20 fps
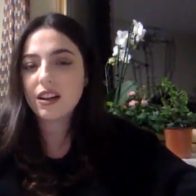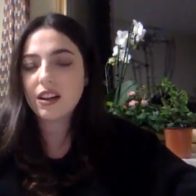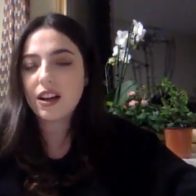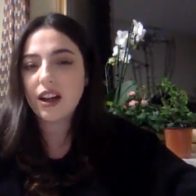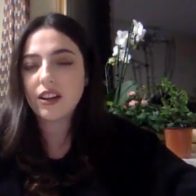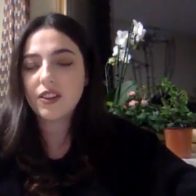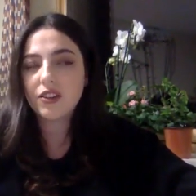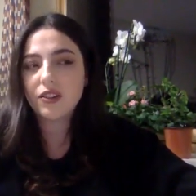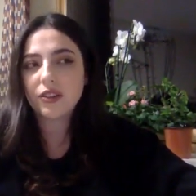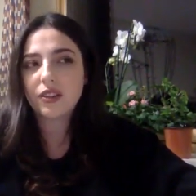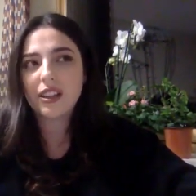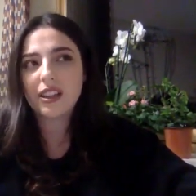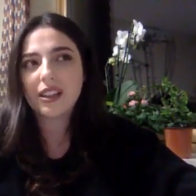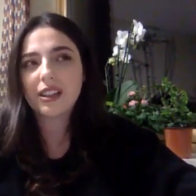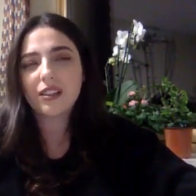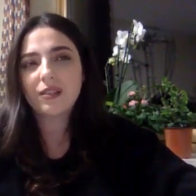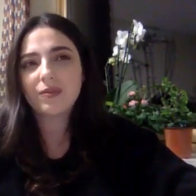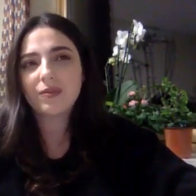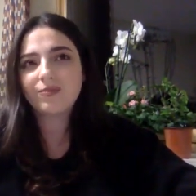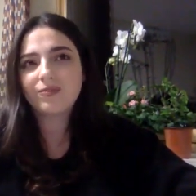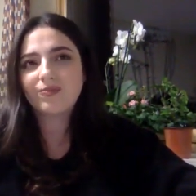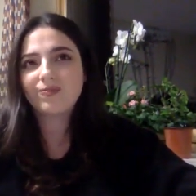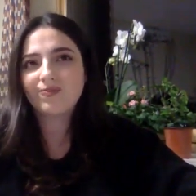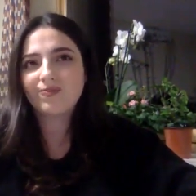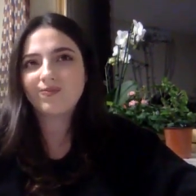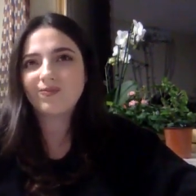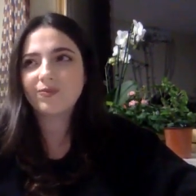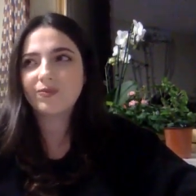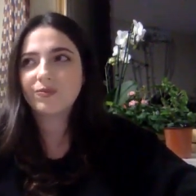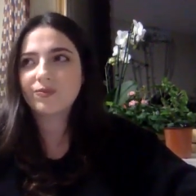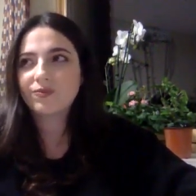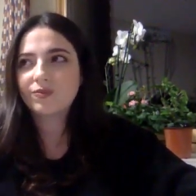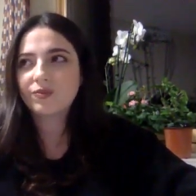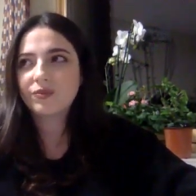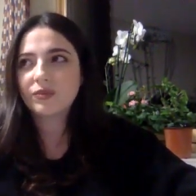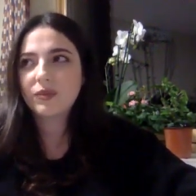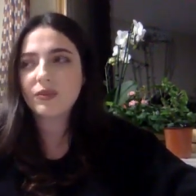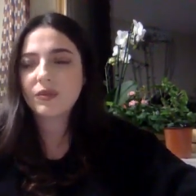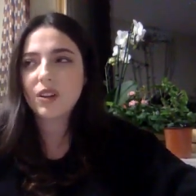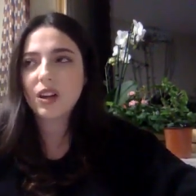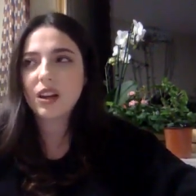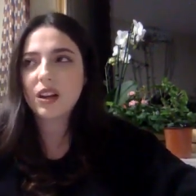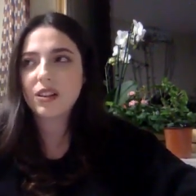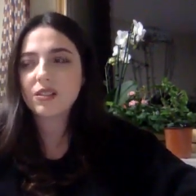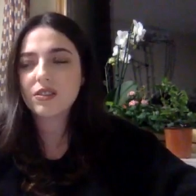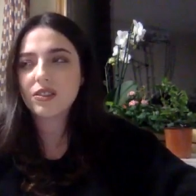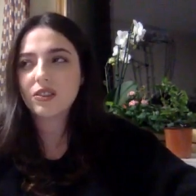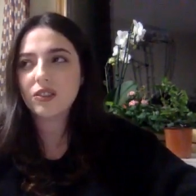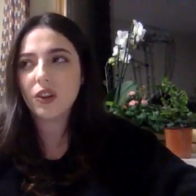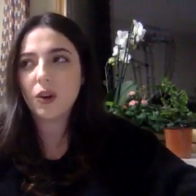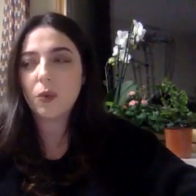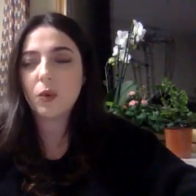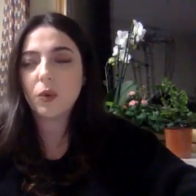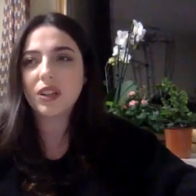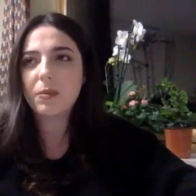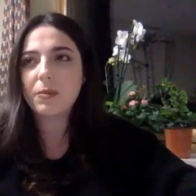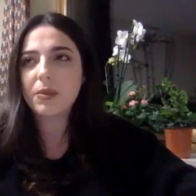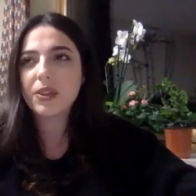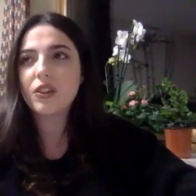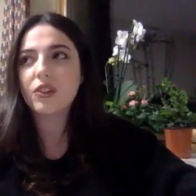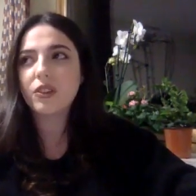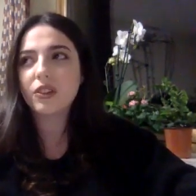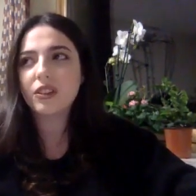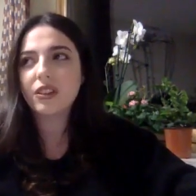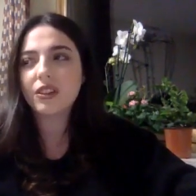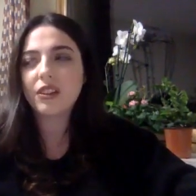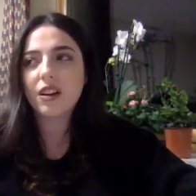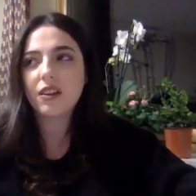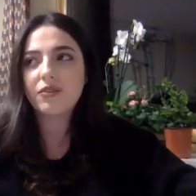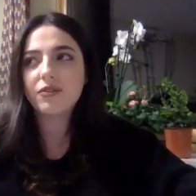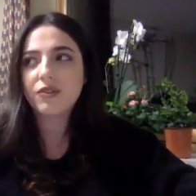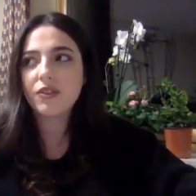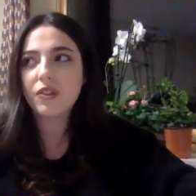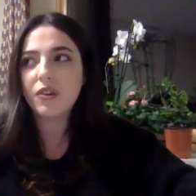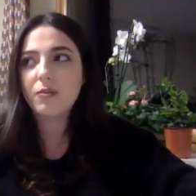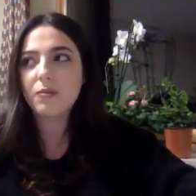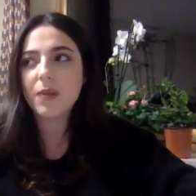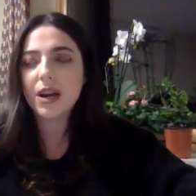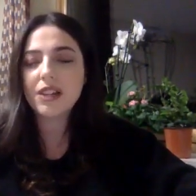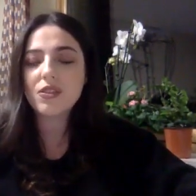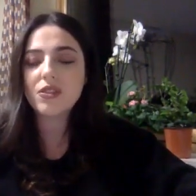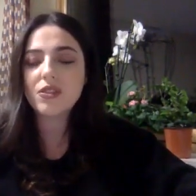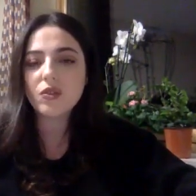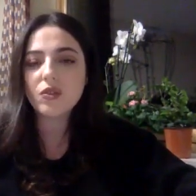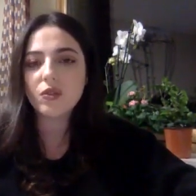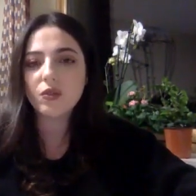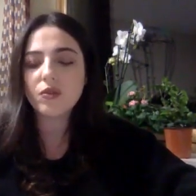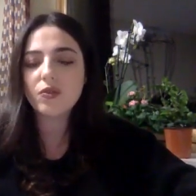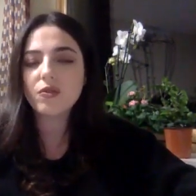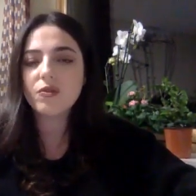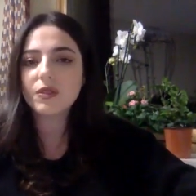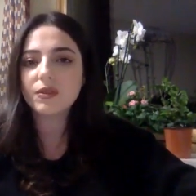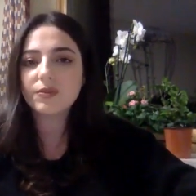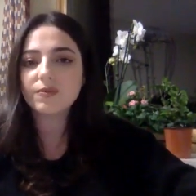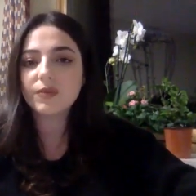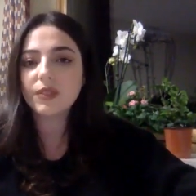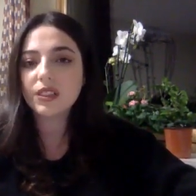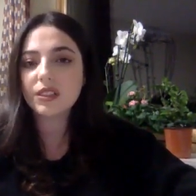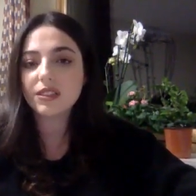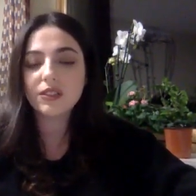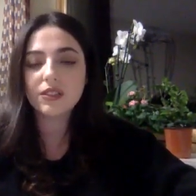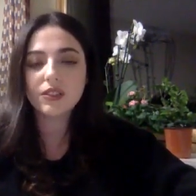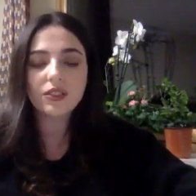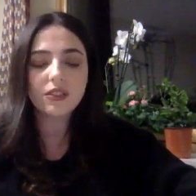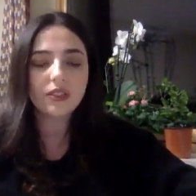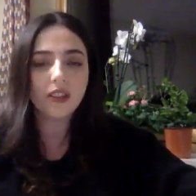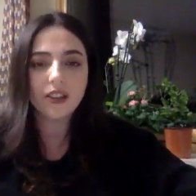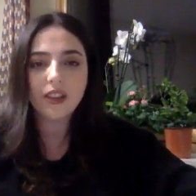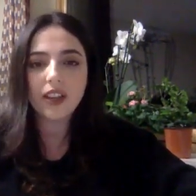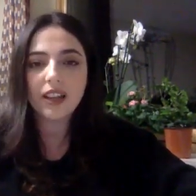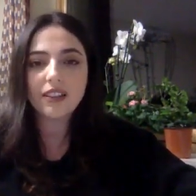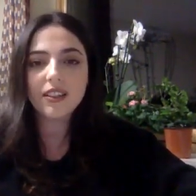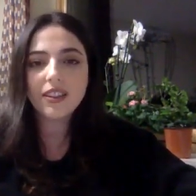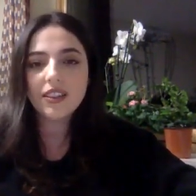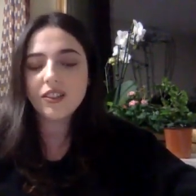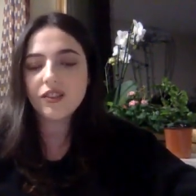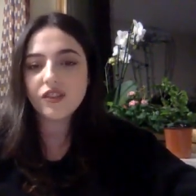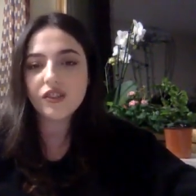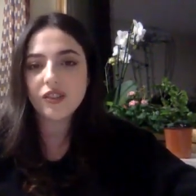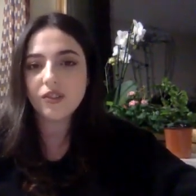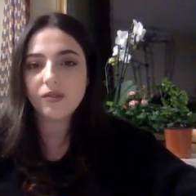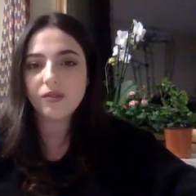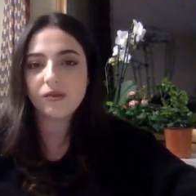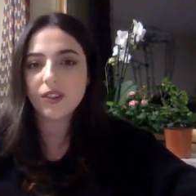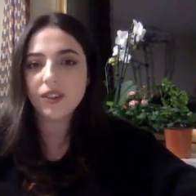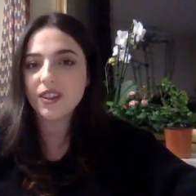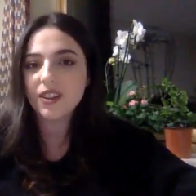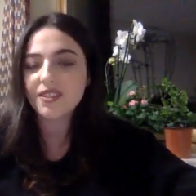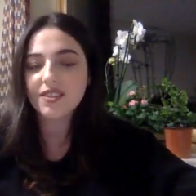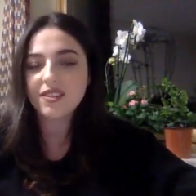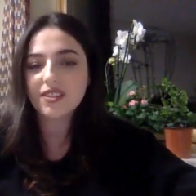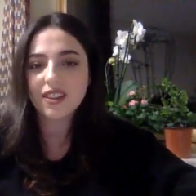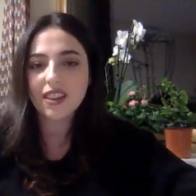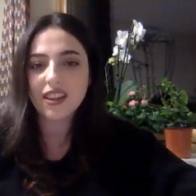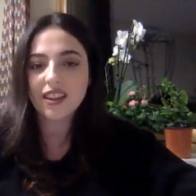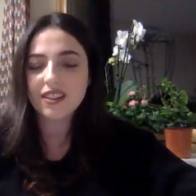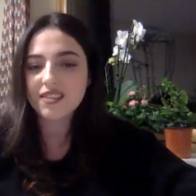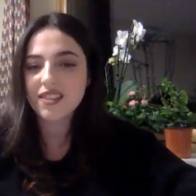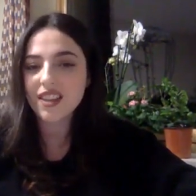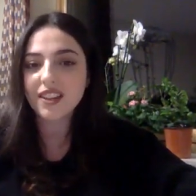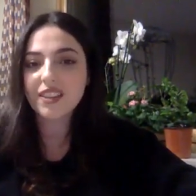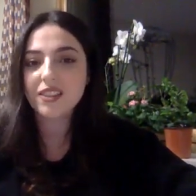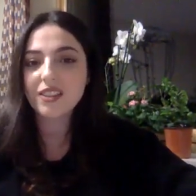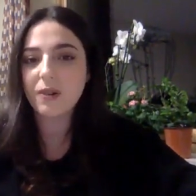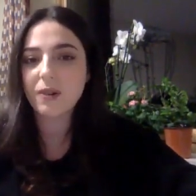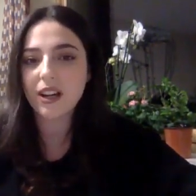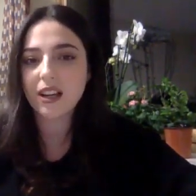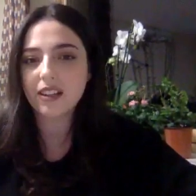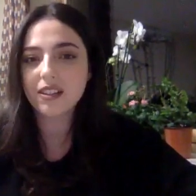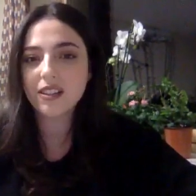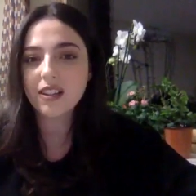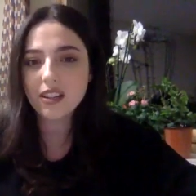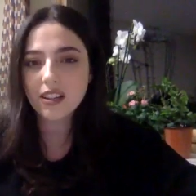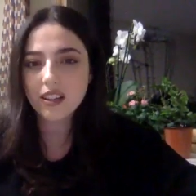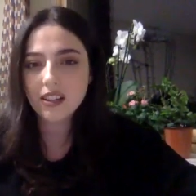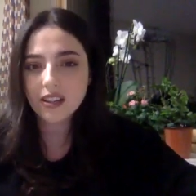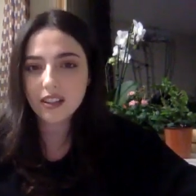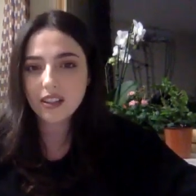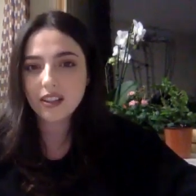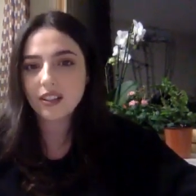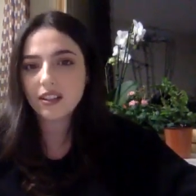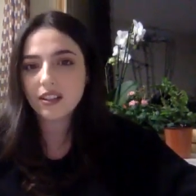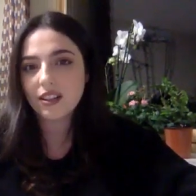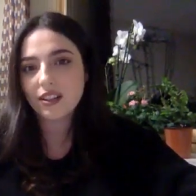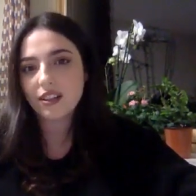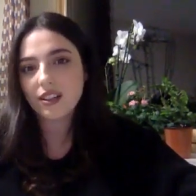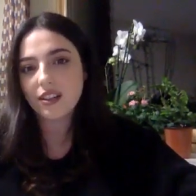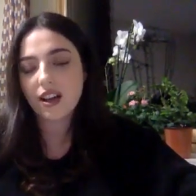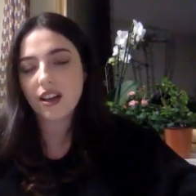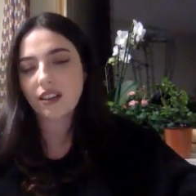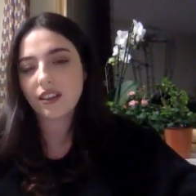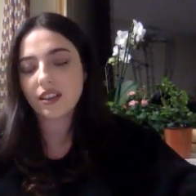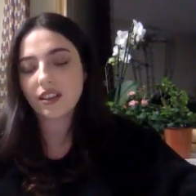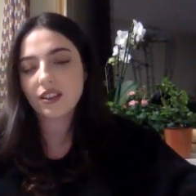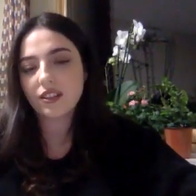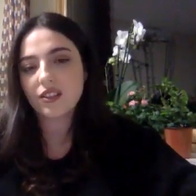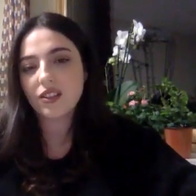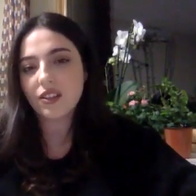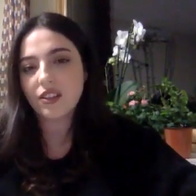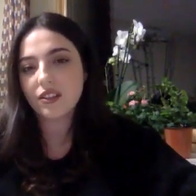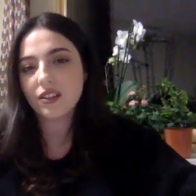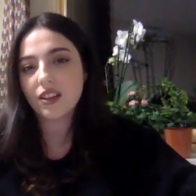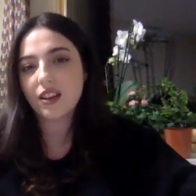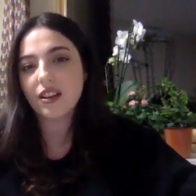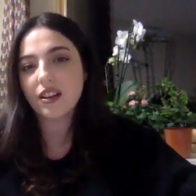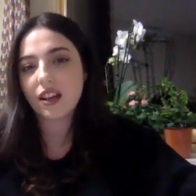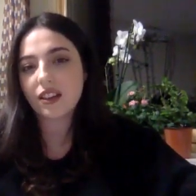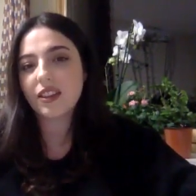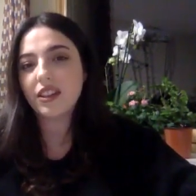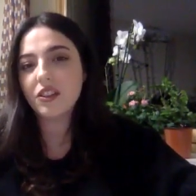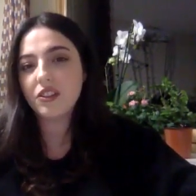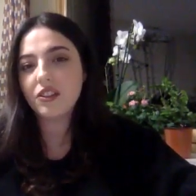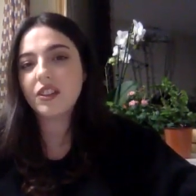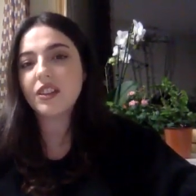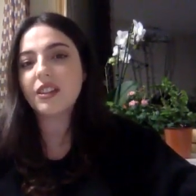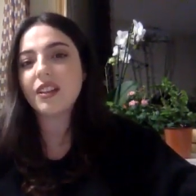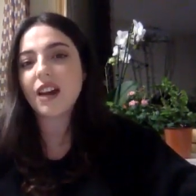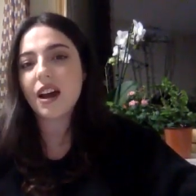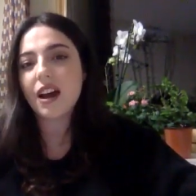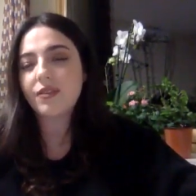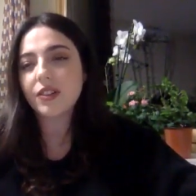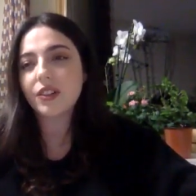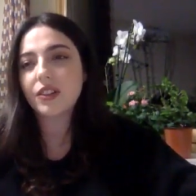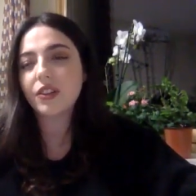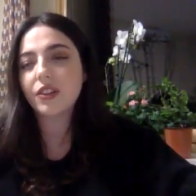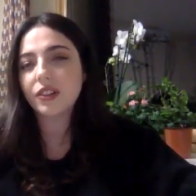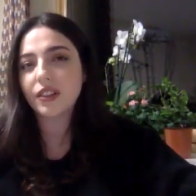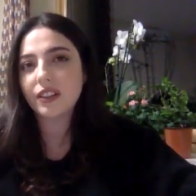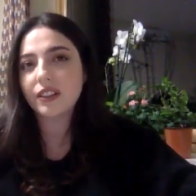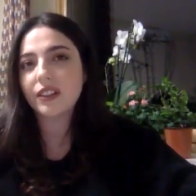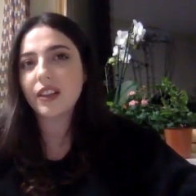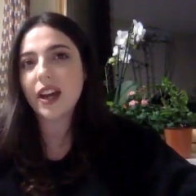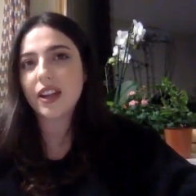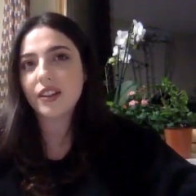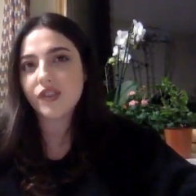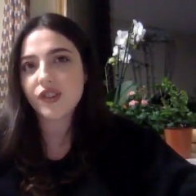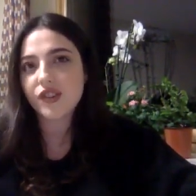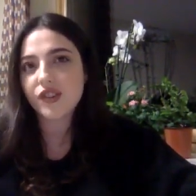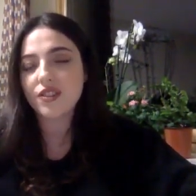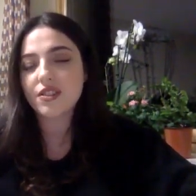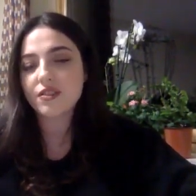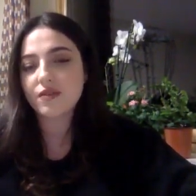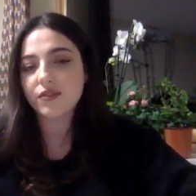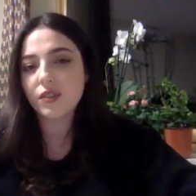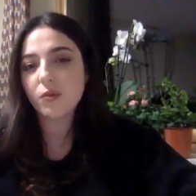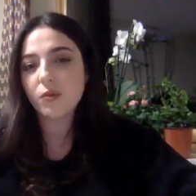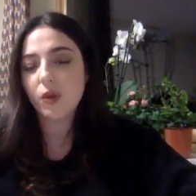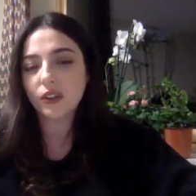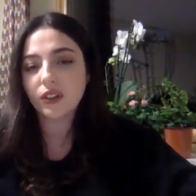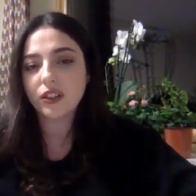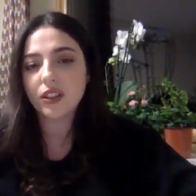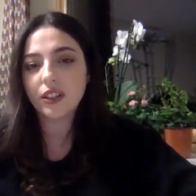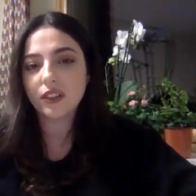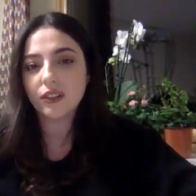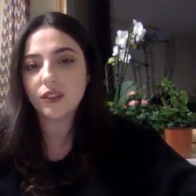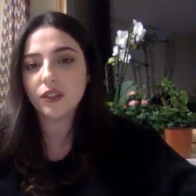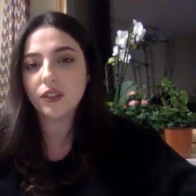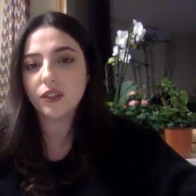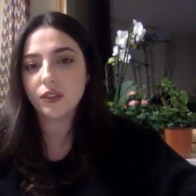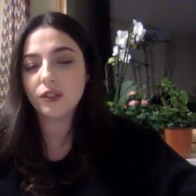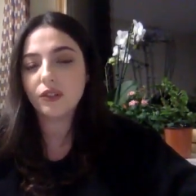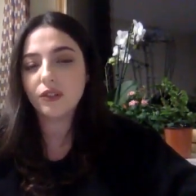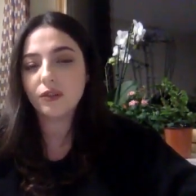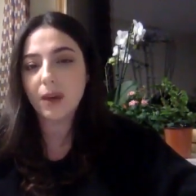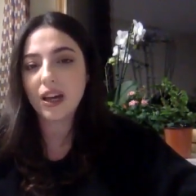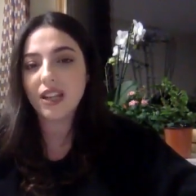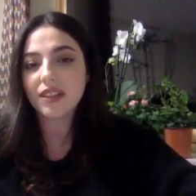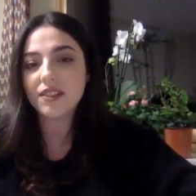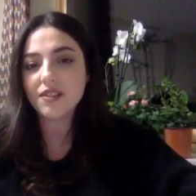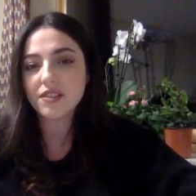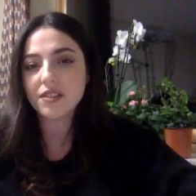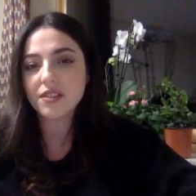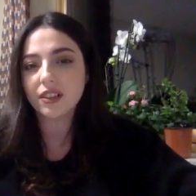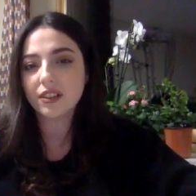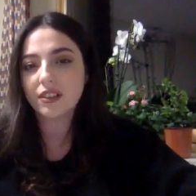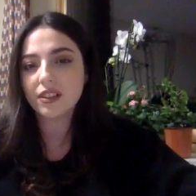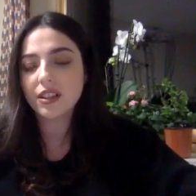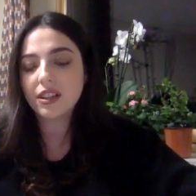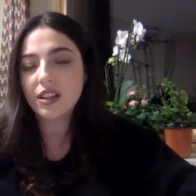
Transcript: and you're thinking, mm, you know, would I be good enough for med school? You know, they teach you all these things anyway. I think you I think you need to have a good intentions for wanting to do medicine